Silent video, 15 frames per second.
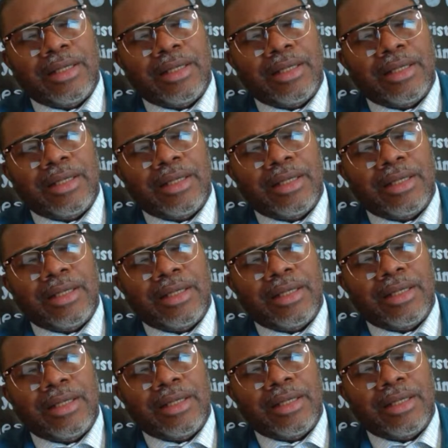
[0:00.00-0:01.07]
higher
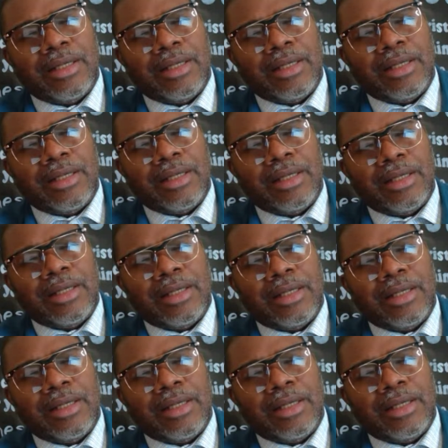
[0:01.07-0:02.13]
heights and to deeper
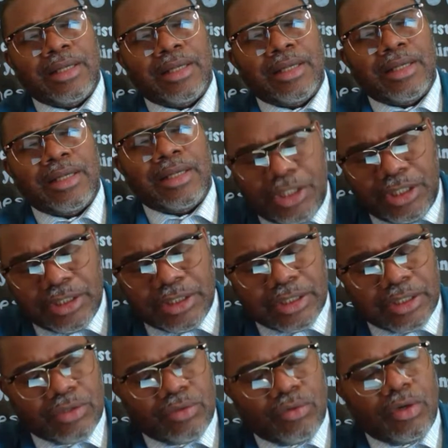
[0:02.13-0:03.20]
depths in Christ
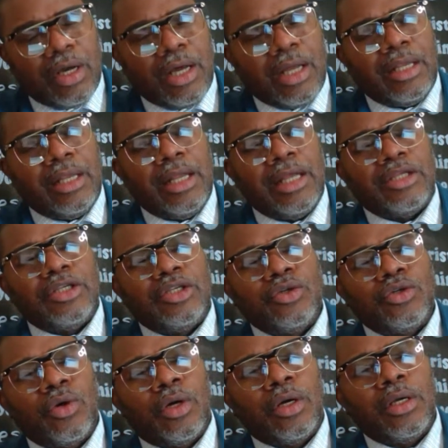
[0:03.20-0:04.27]
Jesus,
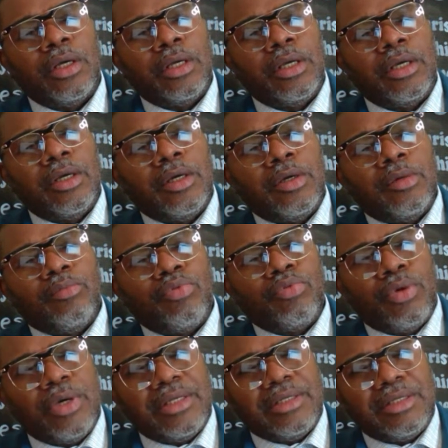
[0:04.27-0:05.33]
oh God. Let your
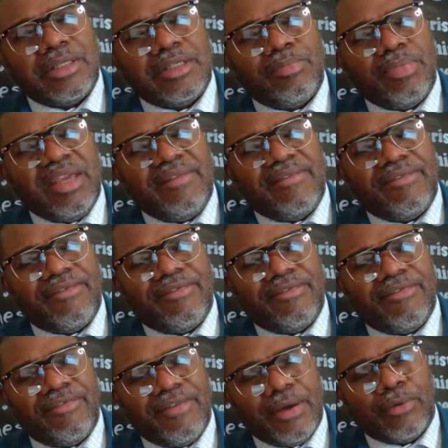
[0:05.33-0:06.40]
presence
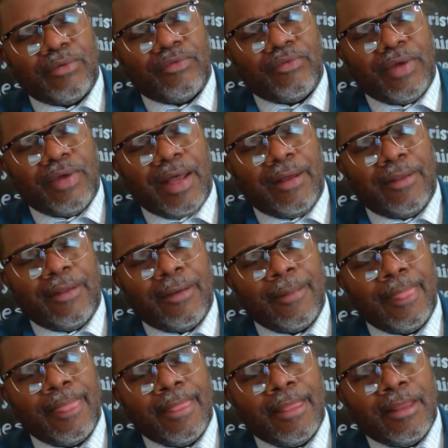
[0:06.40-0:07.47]
be felt,
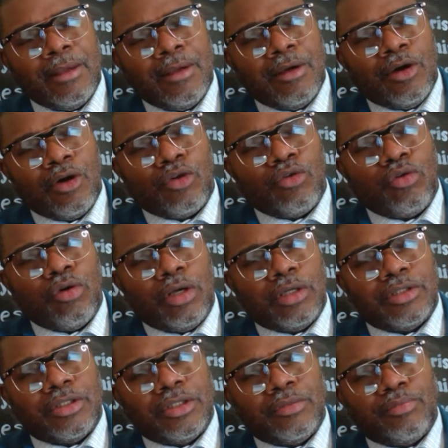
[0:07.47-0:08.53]
Father,
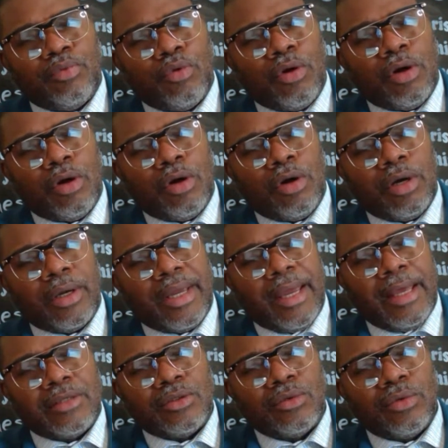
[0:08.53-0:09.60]
across this
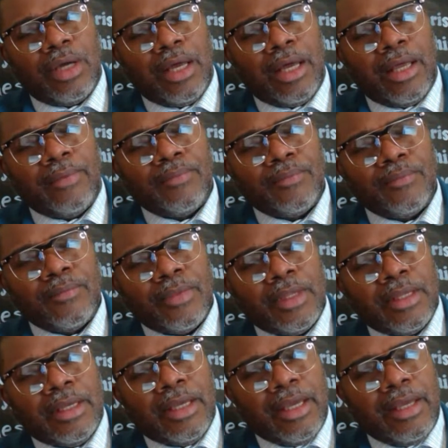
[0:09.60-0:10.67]
broadcast, oh God
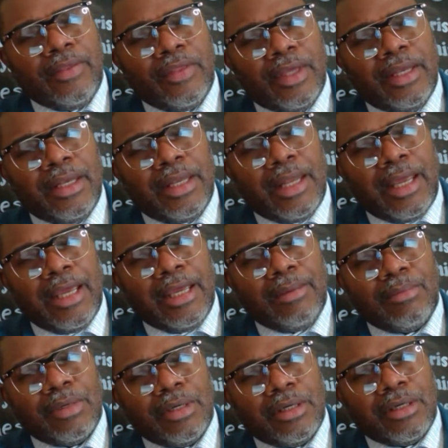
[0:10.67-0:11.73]
in the
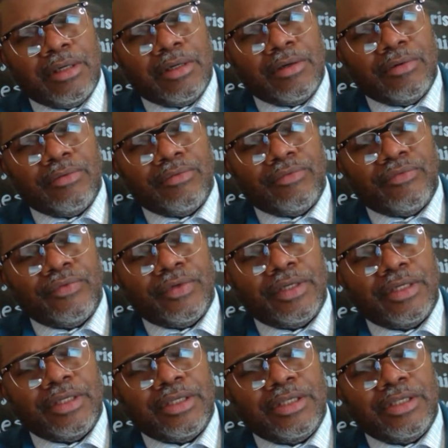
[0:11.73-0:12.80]
name of
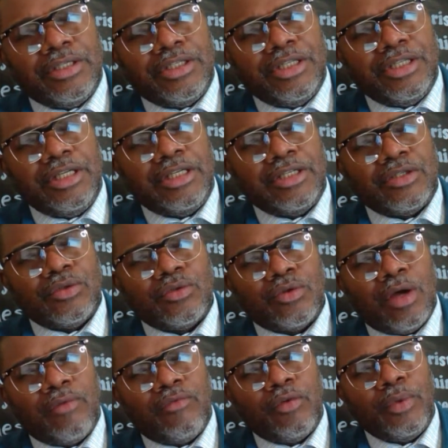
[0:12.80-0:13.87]
Jesus, oh God.
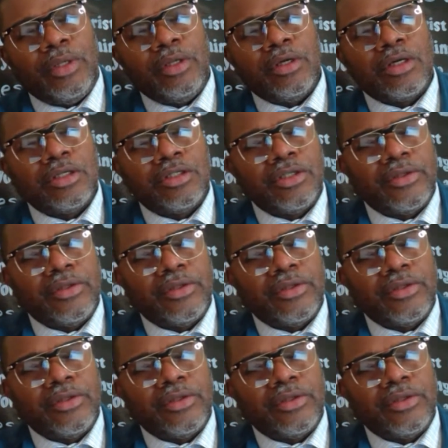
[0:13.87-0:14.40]
For we look unto the